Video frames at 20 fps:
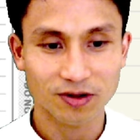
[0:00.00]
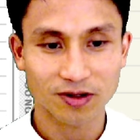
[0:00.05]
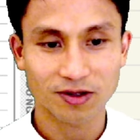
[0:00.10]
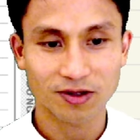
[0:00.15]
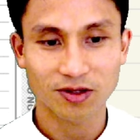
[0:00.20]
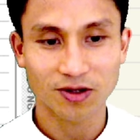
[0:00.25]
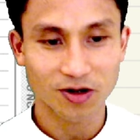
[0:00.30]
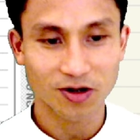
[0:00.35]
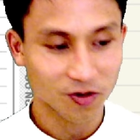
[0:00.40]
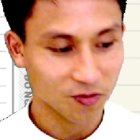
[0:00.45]

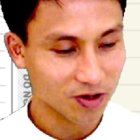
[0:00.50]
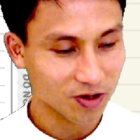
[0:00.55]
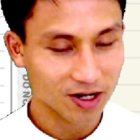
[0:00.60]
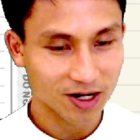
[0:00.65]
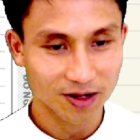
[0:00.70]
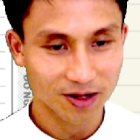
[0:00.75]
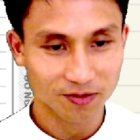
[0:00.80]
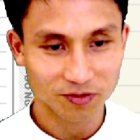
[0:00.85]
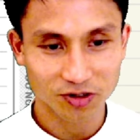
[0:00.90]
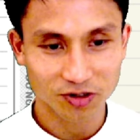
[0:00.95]
You know what?
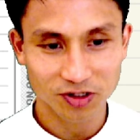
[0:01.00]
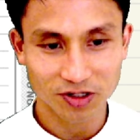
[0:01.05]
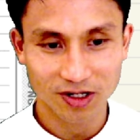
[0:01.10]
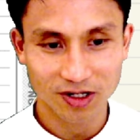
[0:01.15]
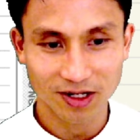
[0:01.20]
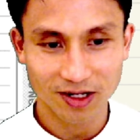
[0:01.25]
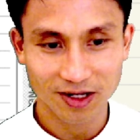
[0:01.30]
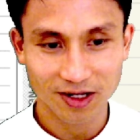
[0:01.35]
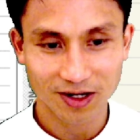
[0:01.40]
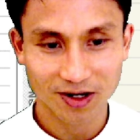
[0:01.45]
I'm just going
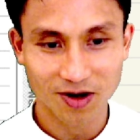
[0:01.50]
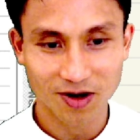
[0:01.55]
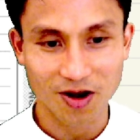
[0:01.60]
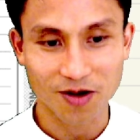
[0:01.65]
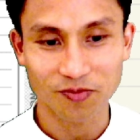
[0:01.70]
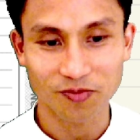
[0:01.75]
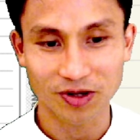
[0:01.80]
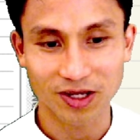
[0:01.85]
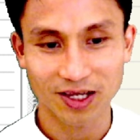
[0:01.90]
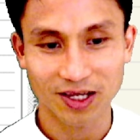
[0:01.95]
to
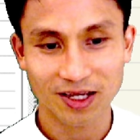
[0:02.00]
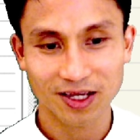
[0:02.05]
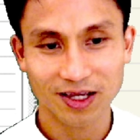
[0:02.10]
copy.